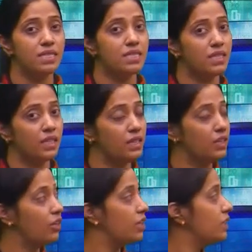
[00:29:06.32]
c.
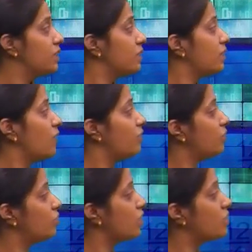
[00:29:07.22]
Now in this I
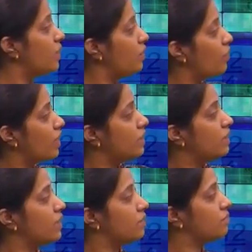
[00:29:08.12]
want to explain one
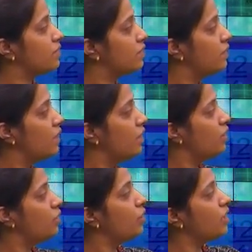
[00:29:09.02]
thing.
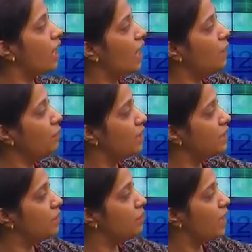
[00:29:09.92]
You can't
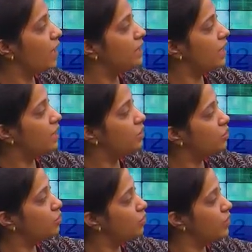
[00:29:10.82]
multiply that
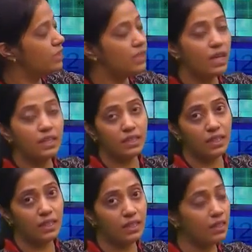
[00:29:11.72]
2 with that
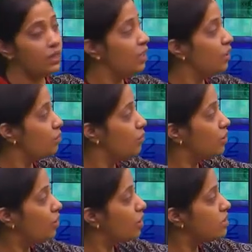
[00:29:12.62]
3
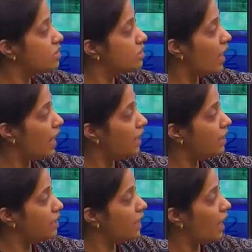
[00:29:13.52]
because
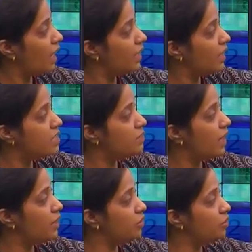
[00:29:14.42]
that tan x
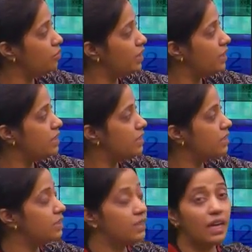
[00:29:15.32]
by 2 means
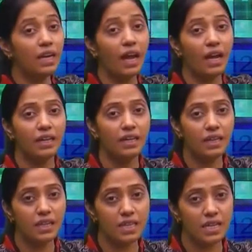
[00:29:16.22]
their
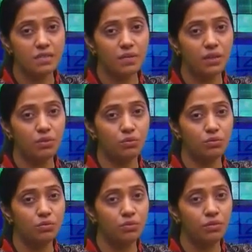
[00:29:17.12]
angle is x by 2
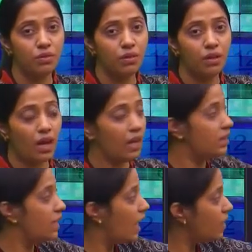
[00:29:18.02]

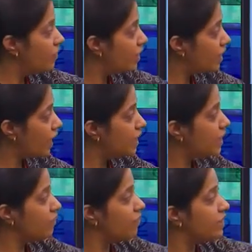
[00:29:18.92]
and that we are
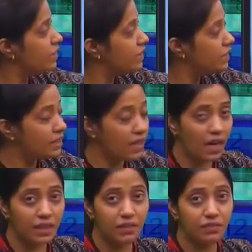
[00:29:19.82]
writing with it the
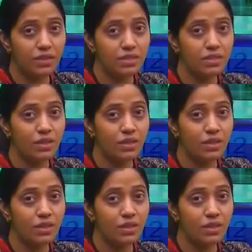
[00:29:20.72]
tan inverse.